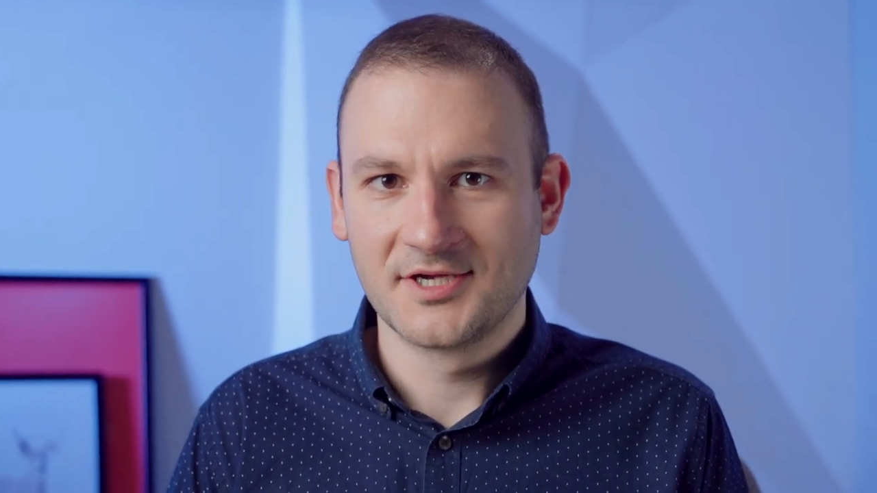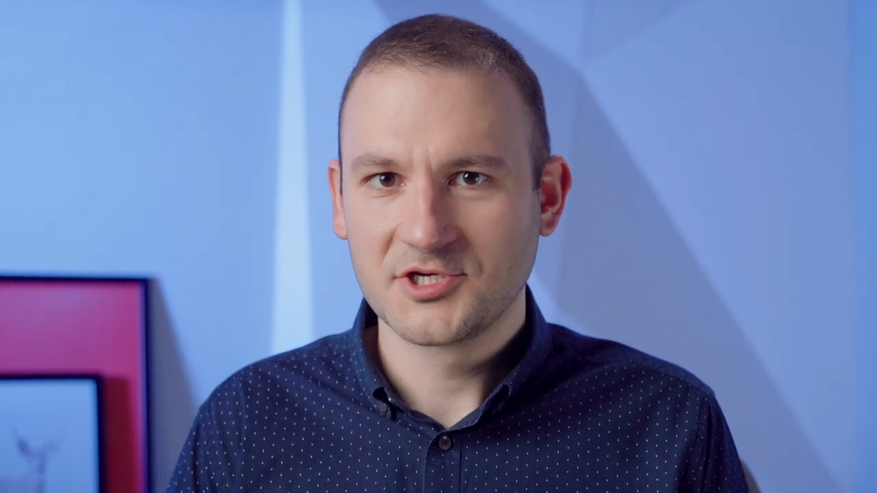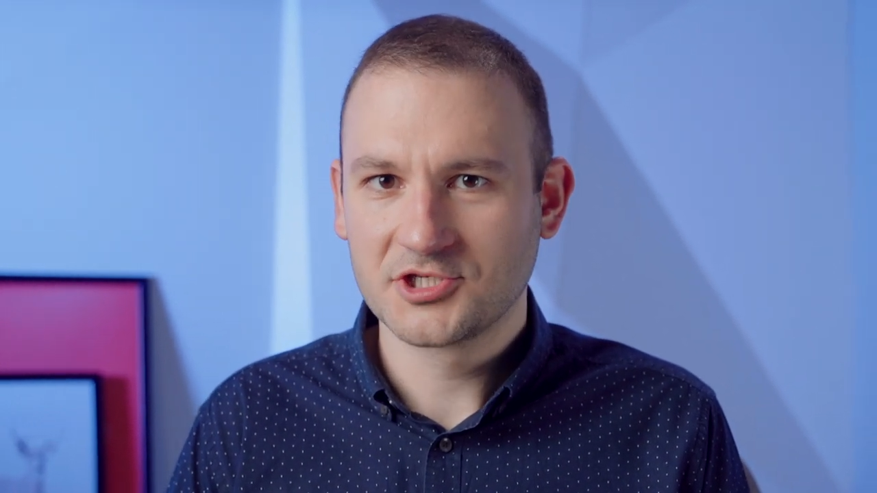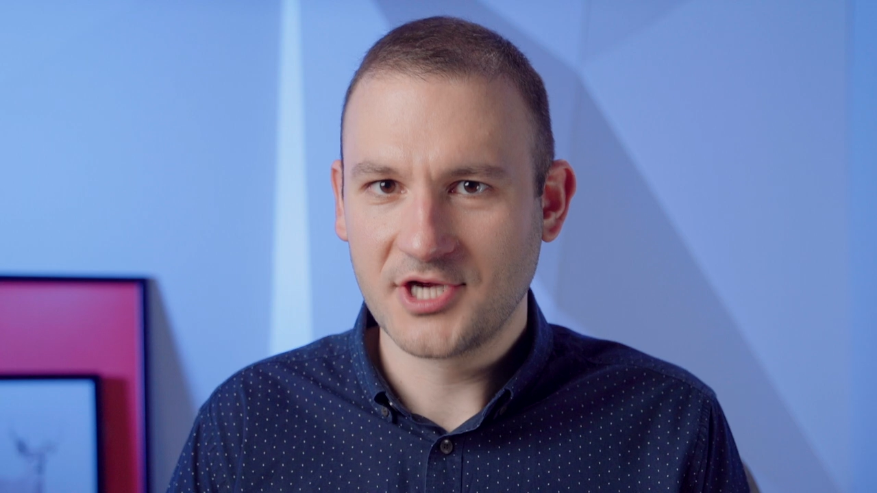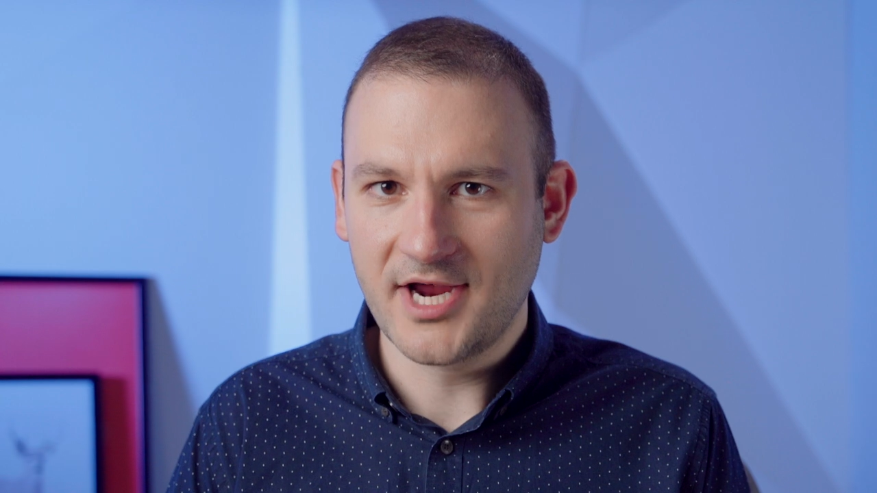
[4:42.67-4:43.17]

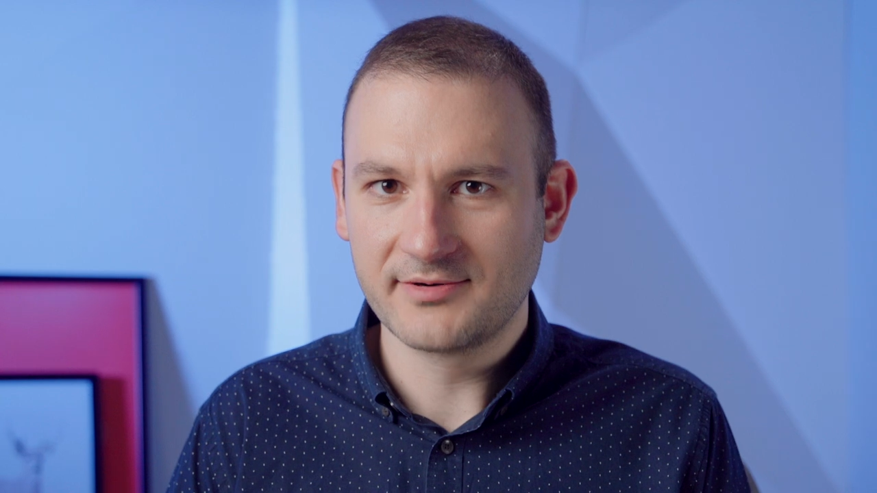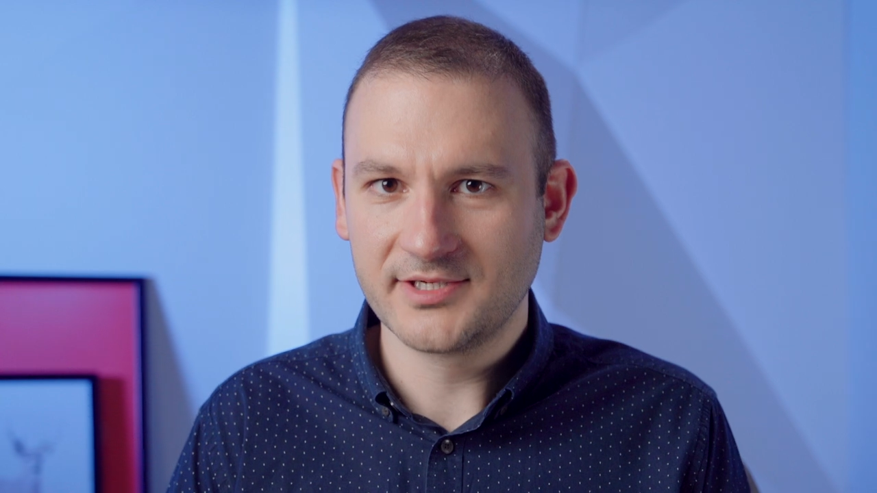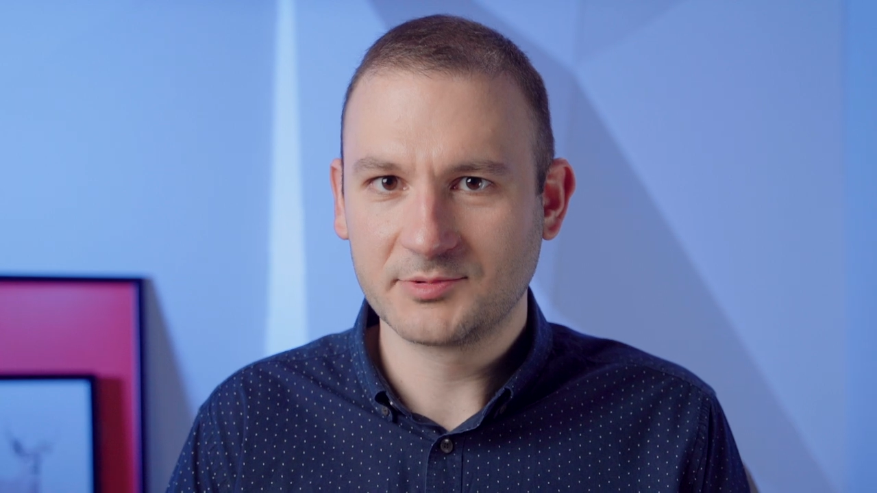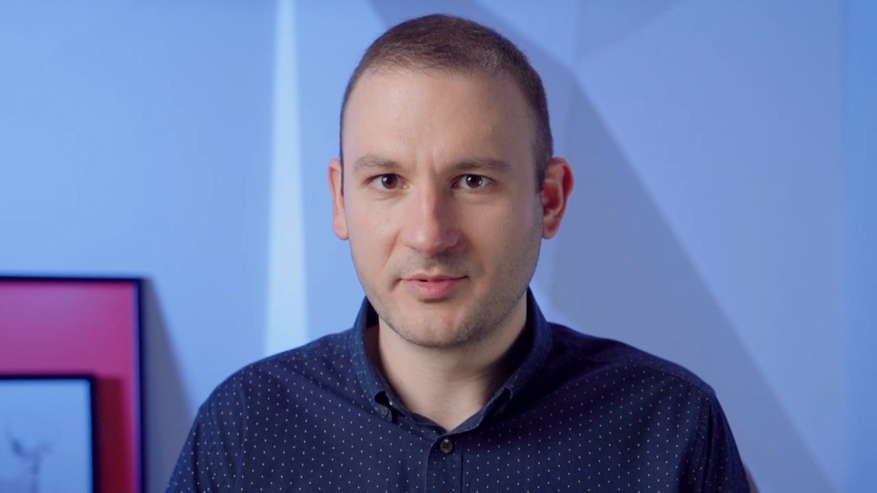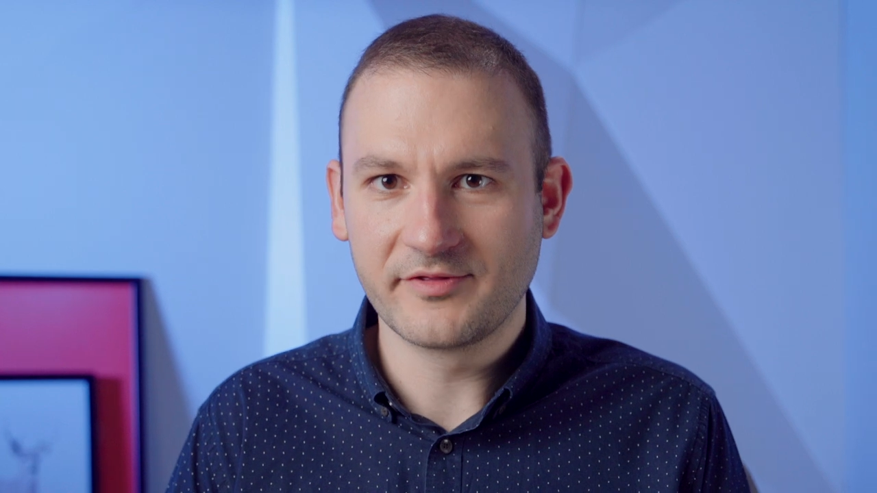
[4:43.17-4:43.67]
share
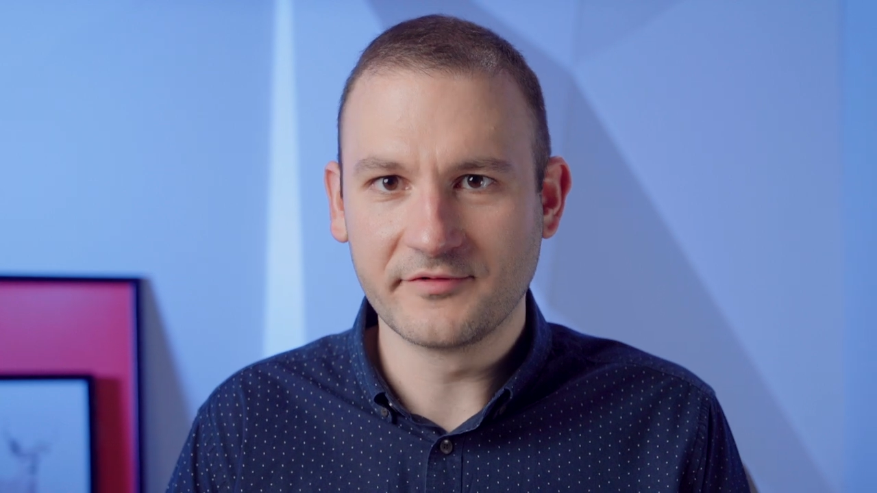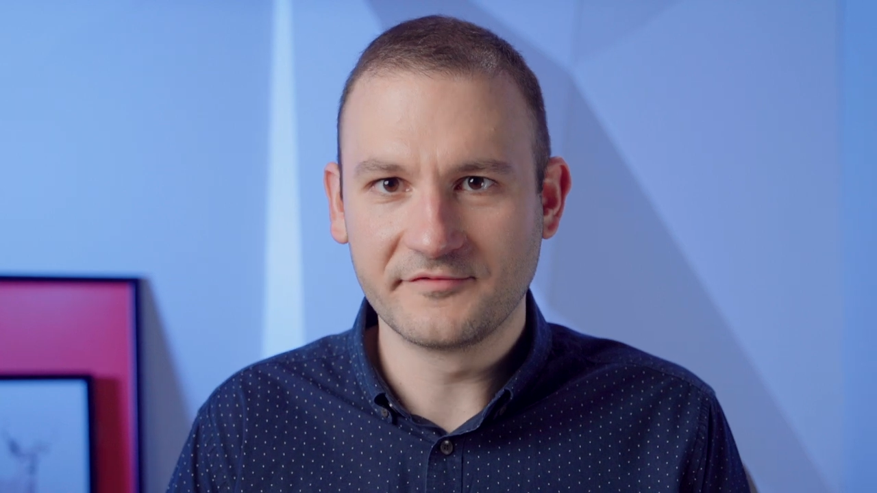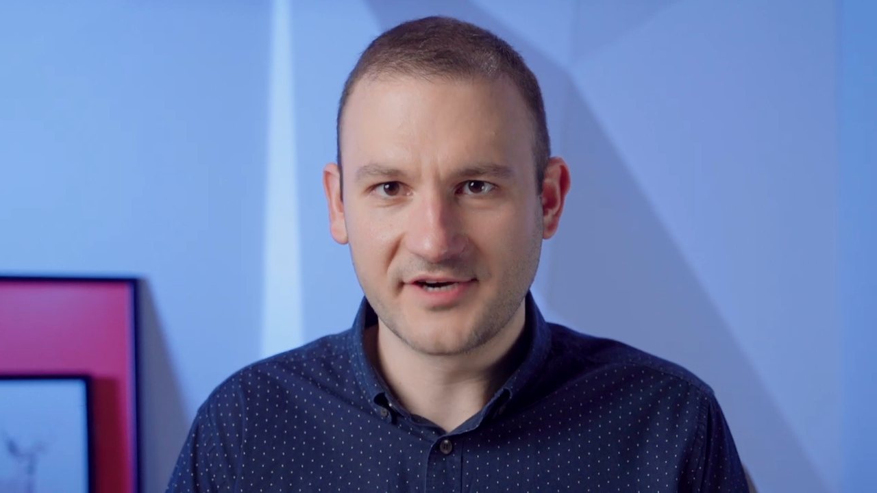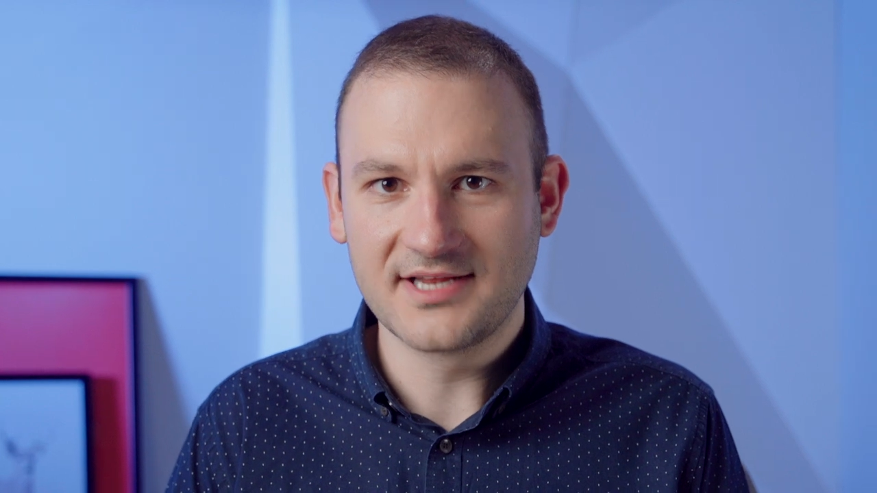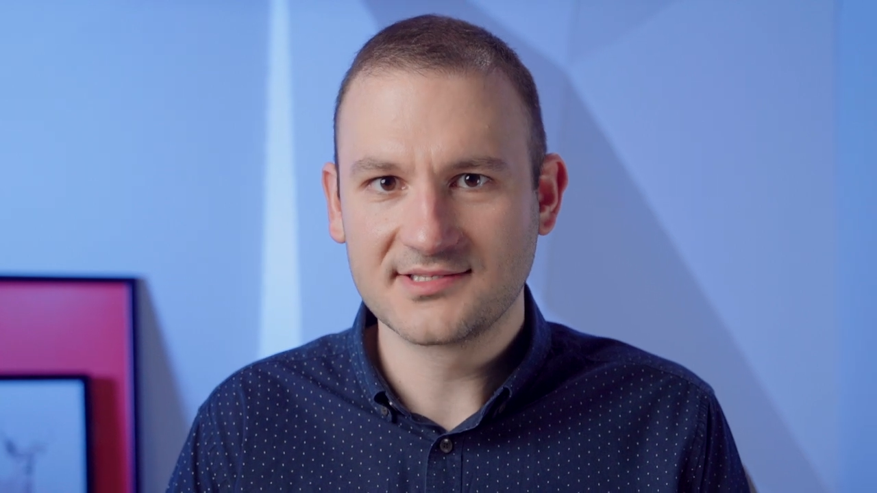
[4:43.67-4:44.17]
it with your
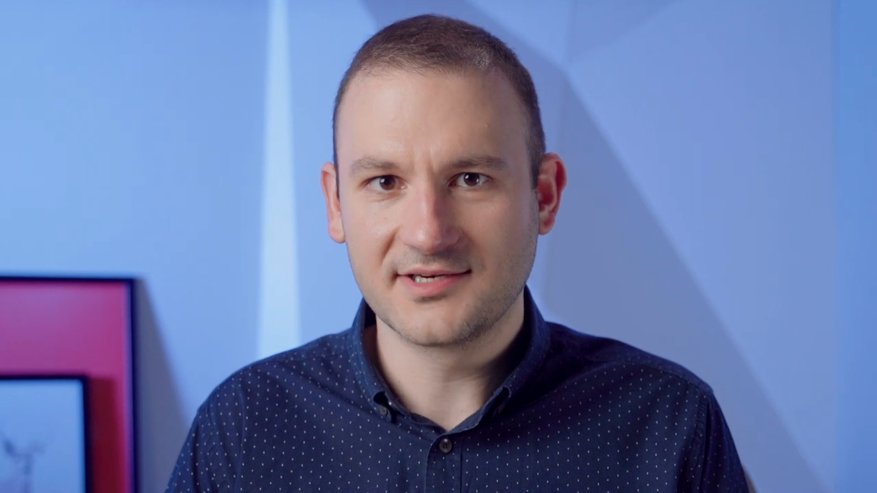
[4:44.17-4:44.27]
friends